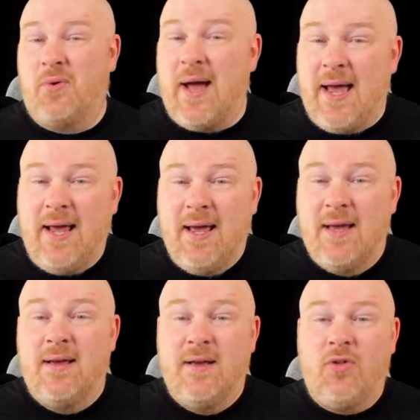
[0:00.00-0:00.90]
Either way,
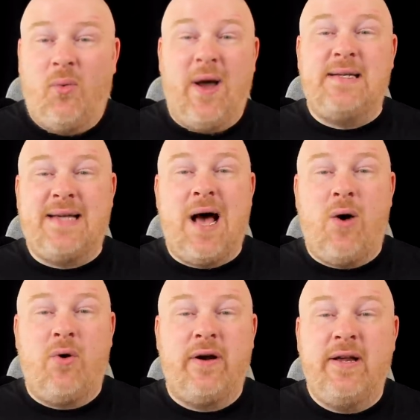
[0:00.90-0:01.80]
the White
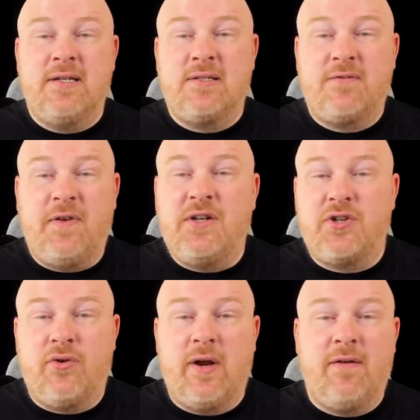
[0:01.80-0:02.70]
Tower is
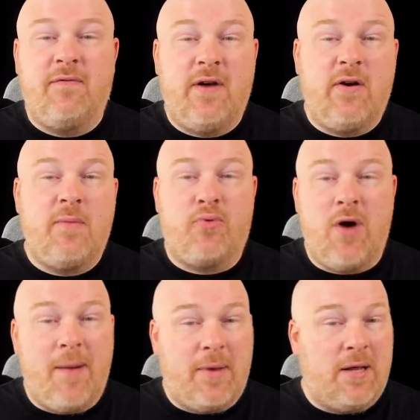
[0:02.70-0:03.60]
featuring very
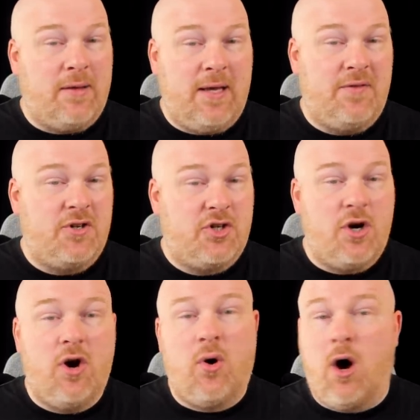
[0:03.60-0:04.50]
prominently in the
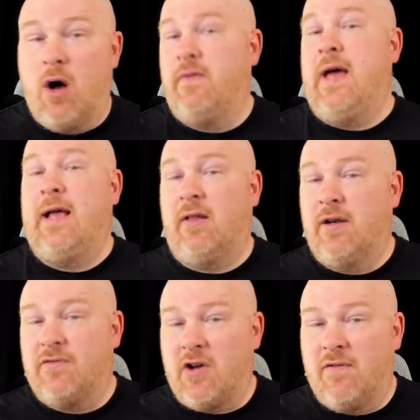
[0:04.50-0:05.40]
show on the
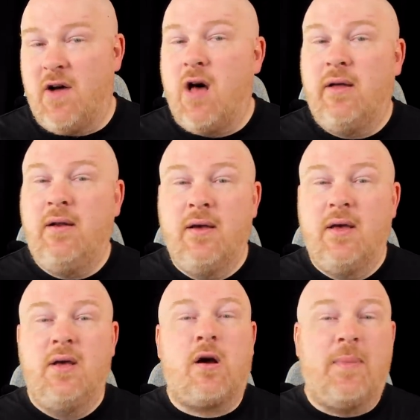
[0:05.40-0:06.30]
island of Tar-Valon.
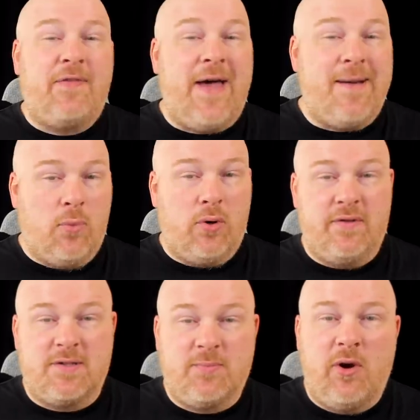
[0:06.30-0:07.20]
We'll talk about that more
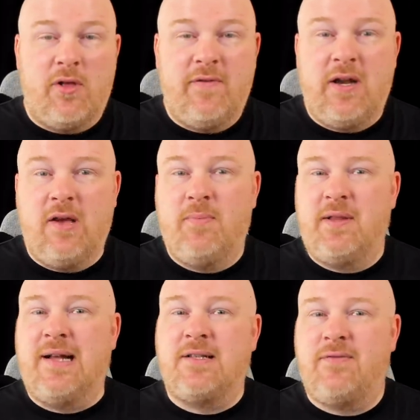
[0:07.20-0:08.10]
in the spoiler video,
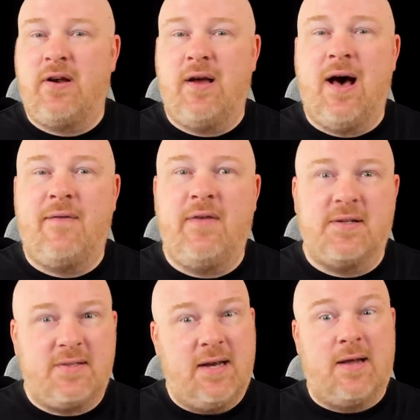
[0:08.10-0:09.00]
but that's very
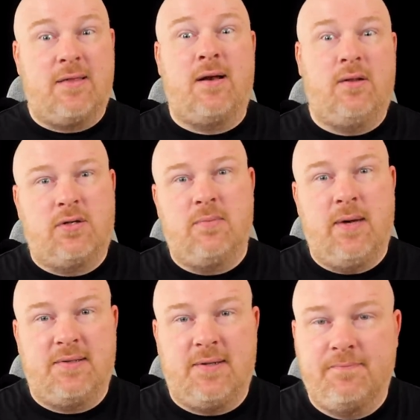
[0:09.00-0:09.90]
obvious, and I thought it looked
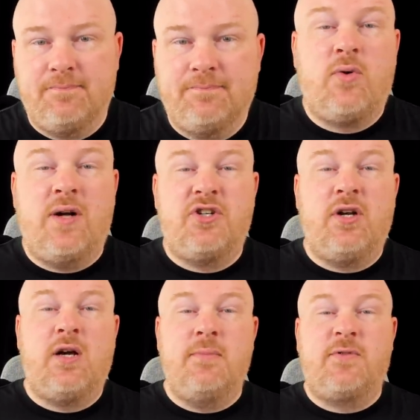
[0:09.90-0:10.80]
amazing. Next
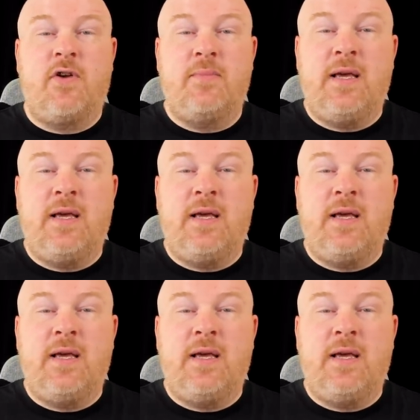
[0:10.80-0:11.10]
question comes